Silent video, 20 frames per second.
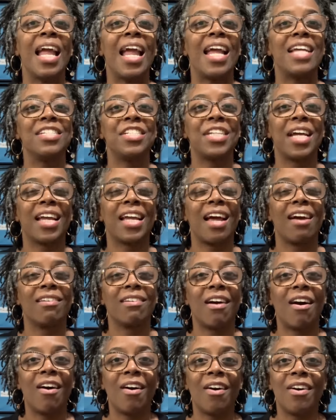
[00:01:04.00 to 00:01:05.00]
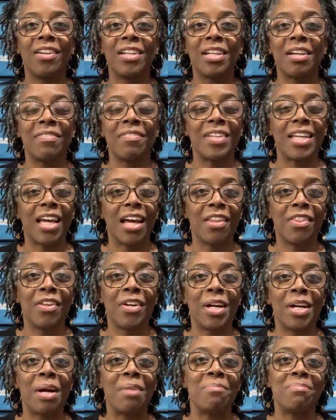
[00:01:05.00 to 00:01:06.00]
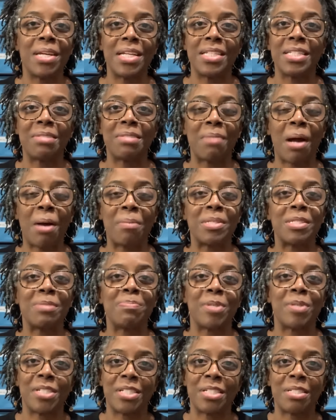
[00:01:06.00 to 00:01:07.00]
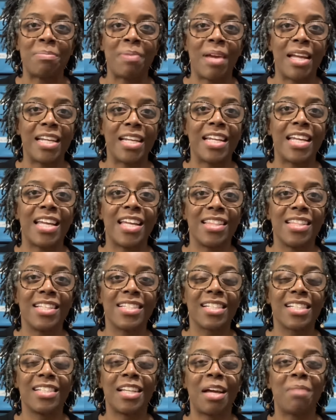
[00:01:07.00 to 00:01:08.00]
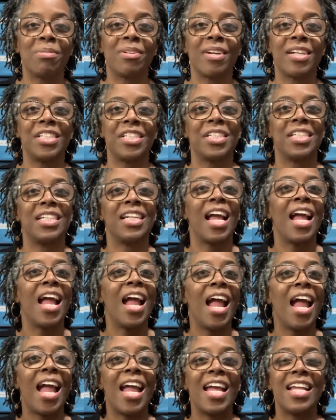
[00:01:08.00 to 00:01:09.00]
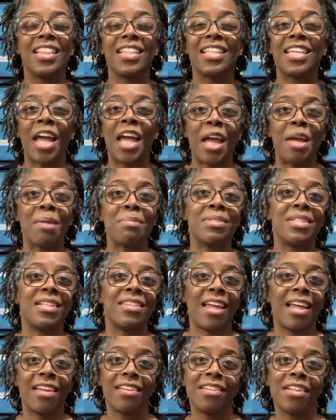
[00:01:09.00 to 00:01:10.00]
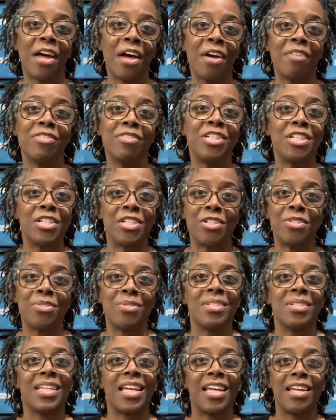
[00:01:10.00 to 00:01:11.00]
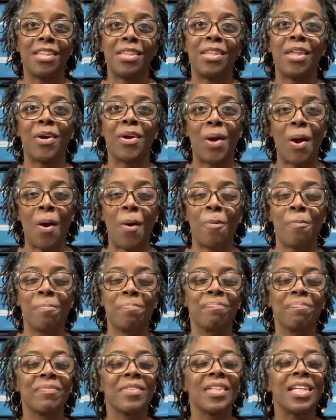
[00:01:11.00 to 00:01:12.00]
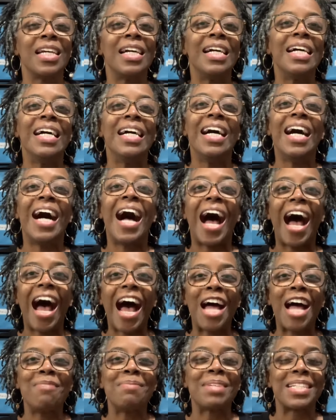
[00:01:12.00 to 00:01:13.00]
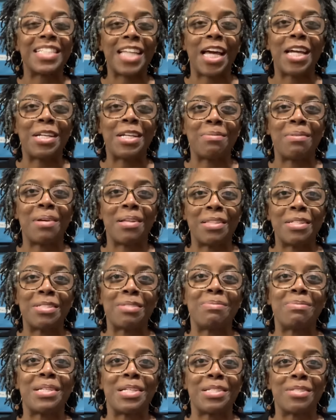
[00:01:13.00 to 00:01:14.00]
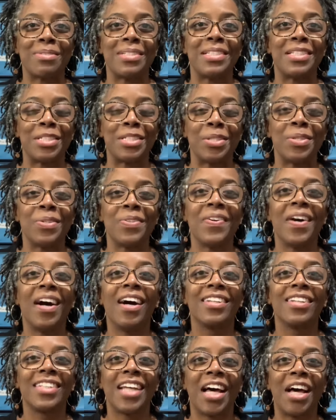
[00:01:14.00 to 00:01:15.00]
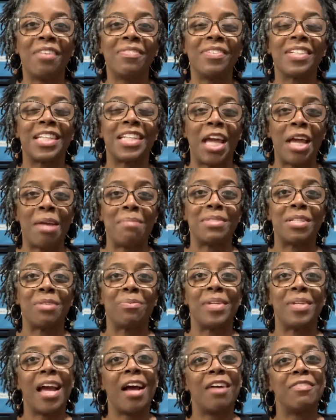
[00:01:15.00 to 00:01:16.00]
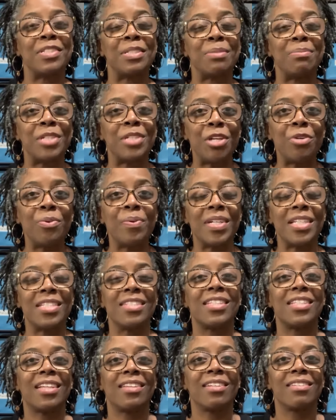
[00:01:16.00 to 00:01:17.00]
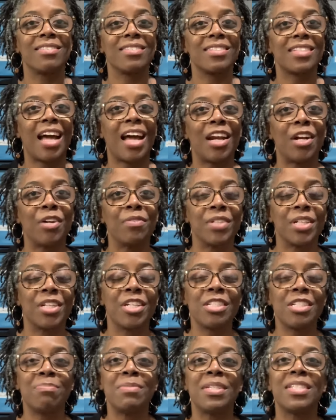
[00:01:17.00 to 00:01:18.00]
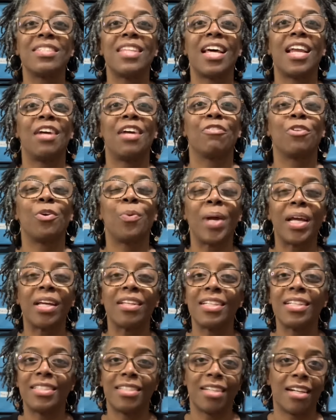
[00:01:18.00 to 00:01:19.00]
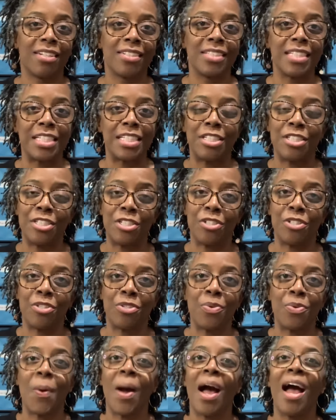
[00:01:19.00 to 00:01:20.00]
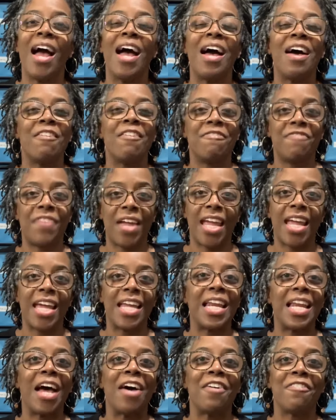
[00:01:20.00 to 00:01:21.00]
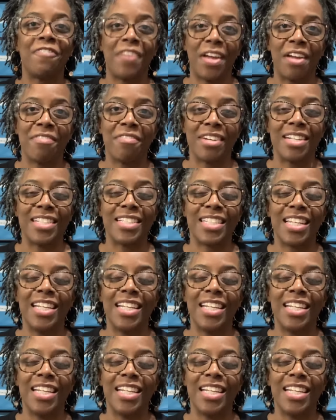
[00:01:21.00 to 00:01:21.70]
and check out all of the other amazing mamas participating in this collaboration and games that they love to use in their home. I'm excited about this because we do love games and we have some new ones that the girls got over Christmas that have quickly turned into fan favorites.